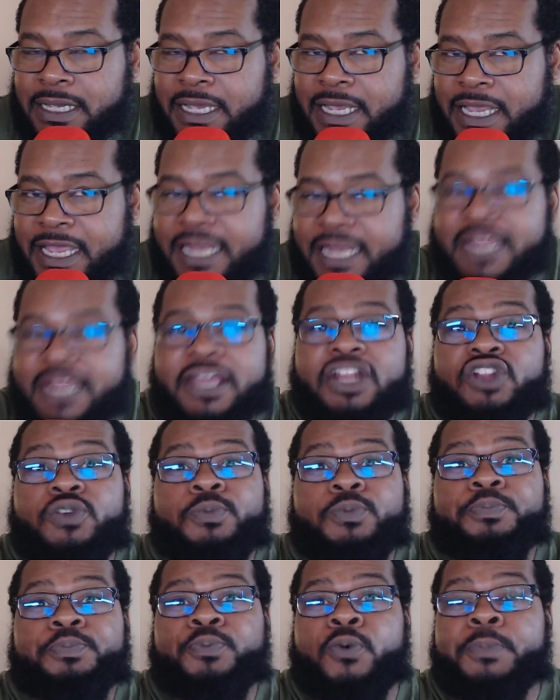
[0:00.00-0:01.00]
And
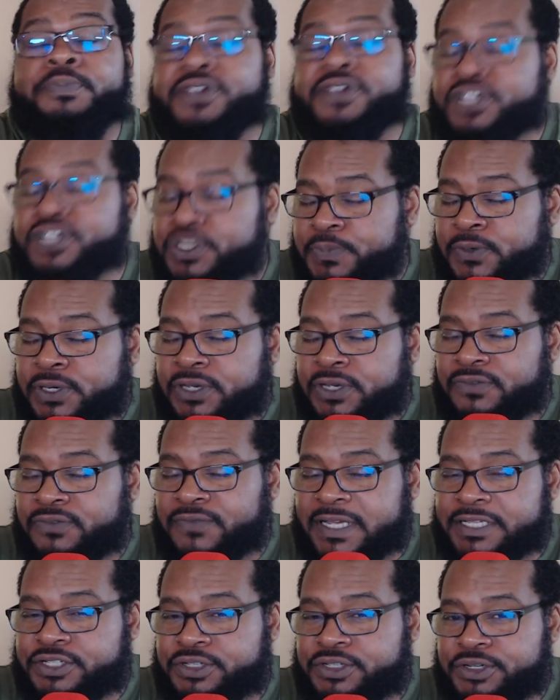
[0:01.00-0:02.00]
then when Piers Morgan
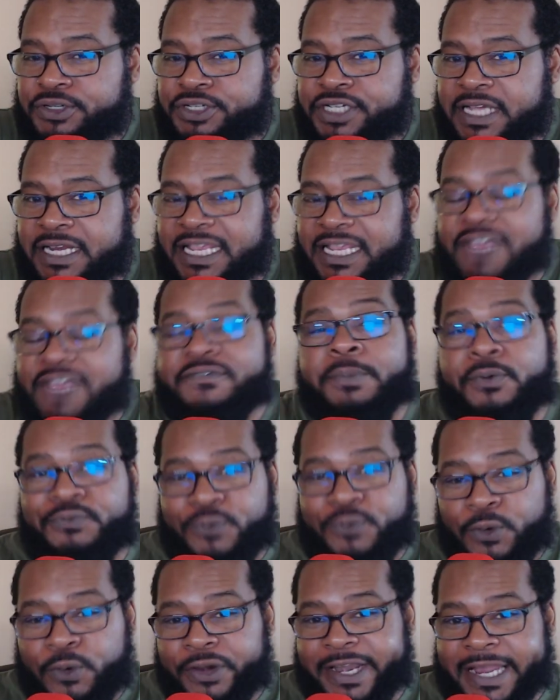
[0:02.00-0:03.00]
invites you to your channel, even
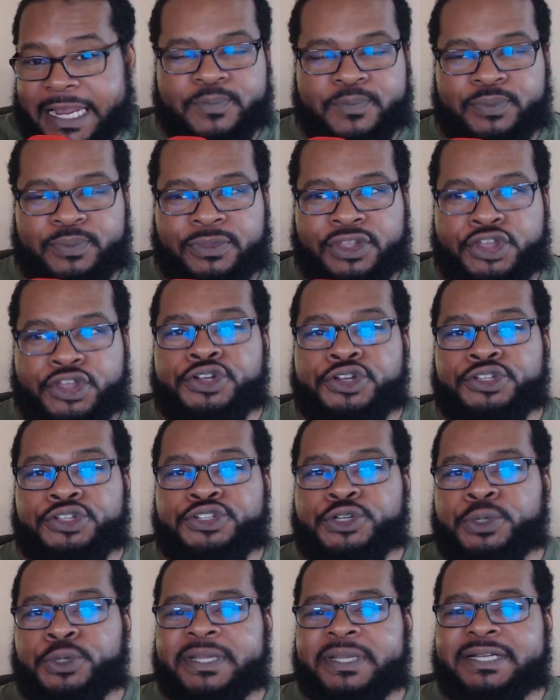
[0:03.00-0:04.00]
before that, your
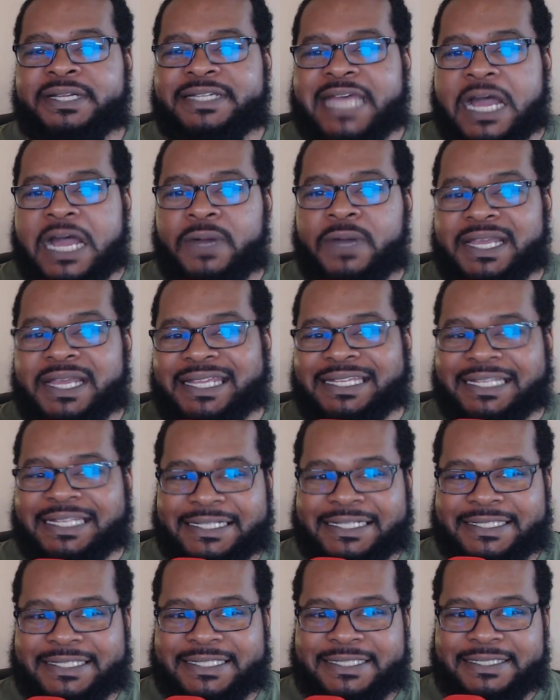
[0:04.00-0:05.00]
YouTubian Dawa
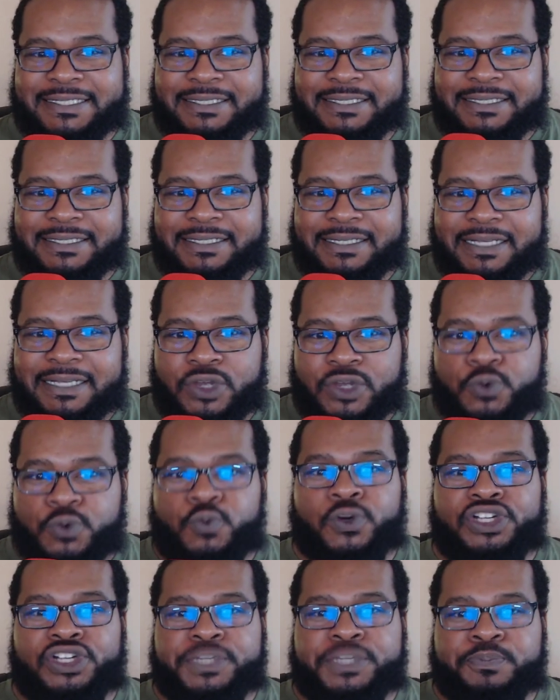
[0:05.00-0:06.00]
elites
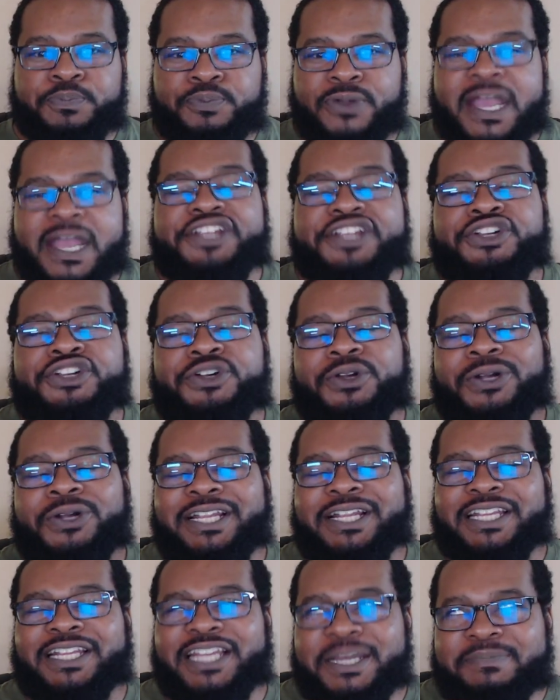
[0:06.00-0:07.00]
will spread your
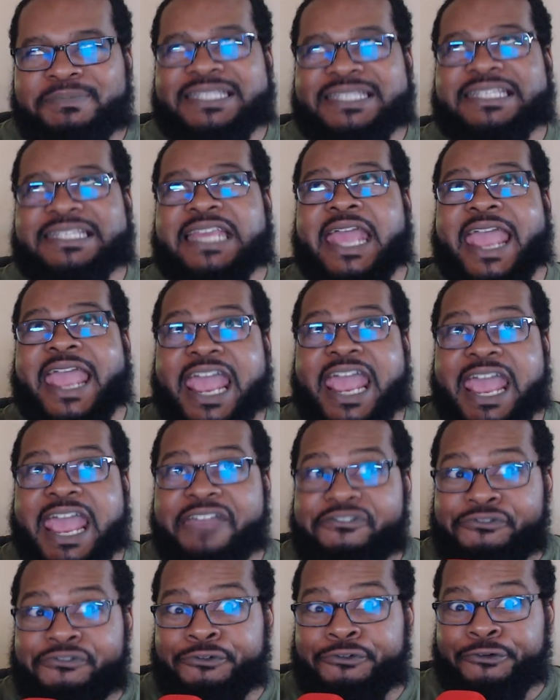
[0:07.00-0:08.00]
clips
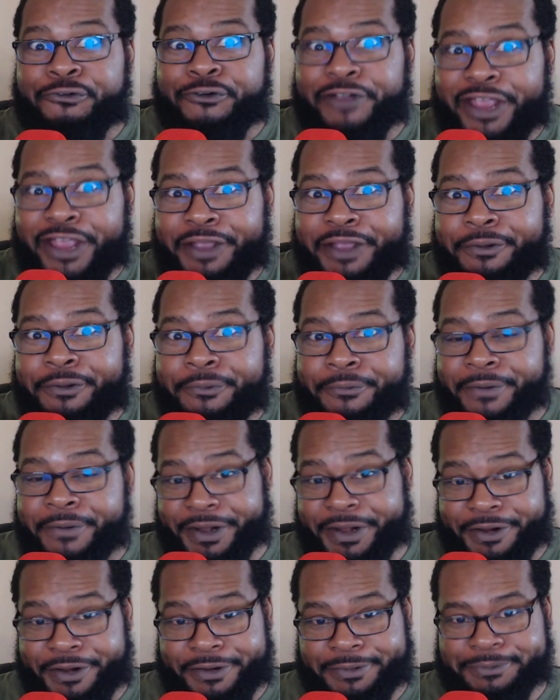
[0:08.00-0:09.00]

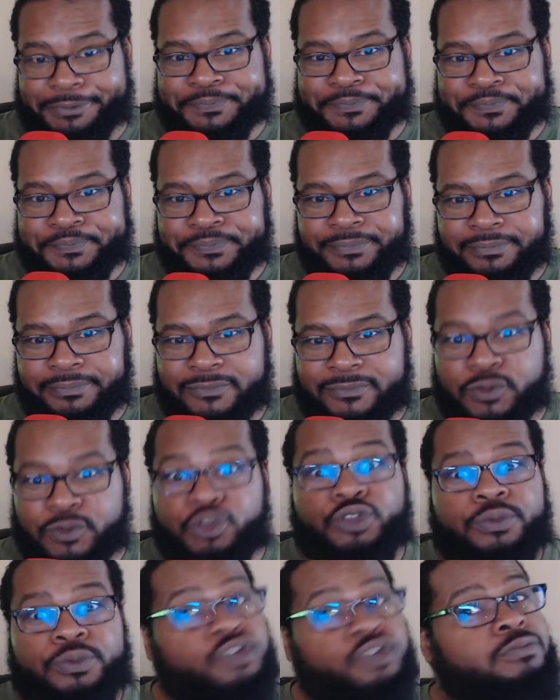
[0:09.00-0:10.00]
everywhere.
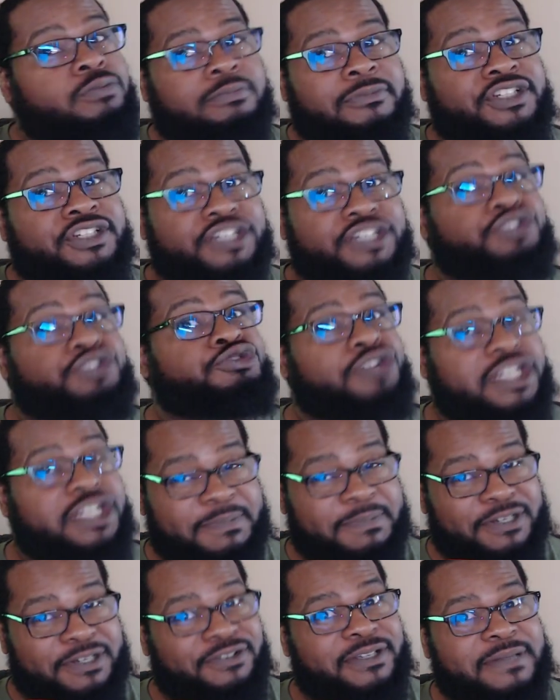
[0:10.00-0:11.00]
Just trust
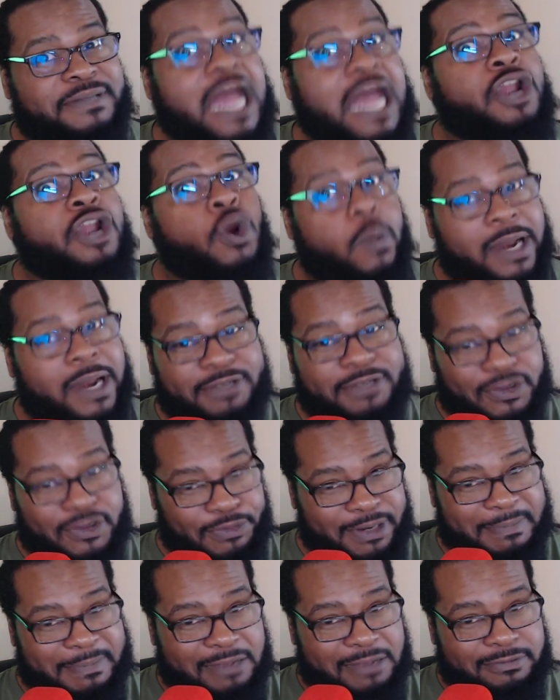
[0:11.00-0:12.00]
me, trust me. I know what I'm
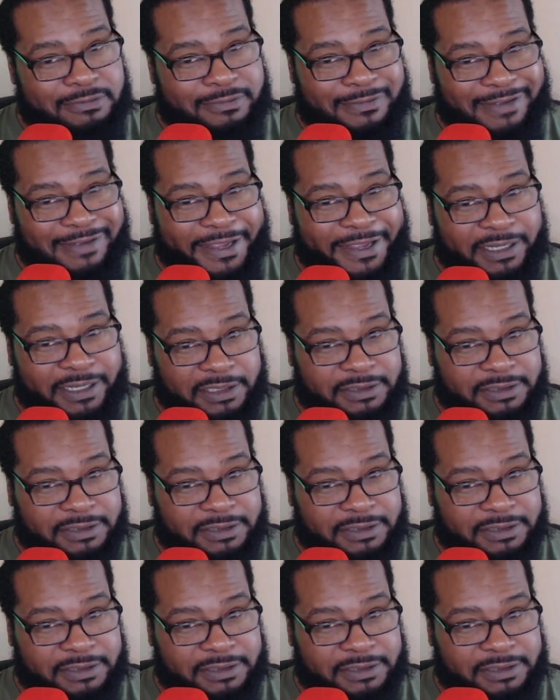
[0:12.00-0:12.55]
talking about. Okay.